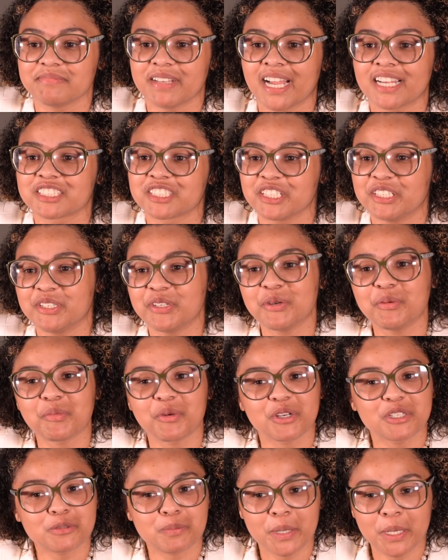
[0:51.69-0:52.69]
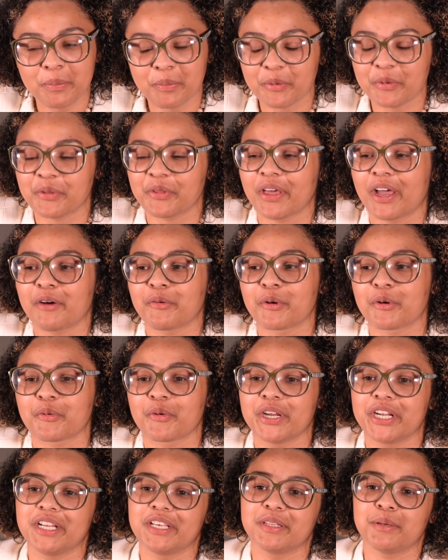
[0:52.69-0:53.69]
actually numerous people that were
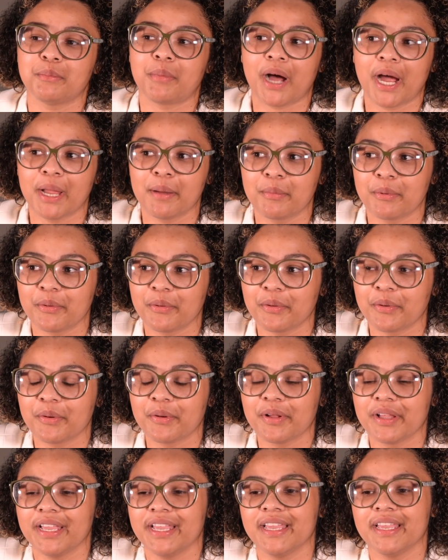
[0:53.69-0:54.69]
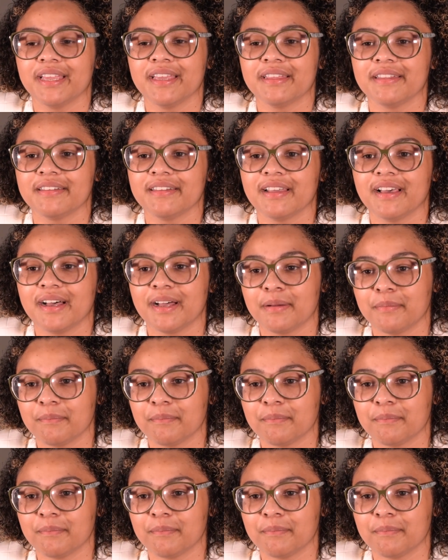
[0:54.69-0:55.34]
reading the Bible, and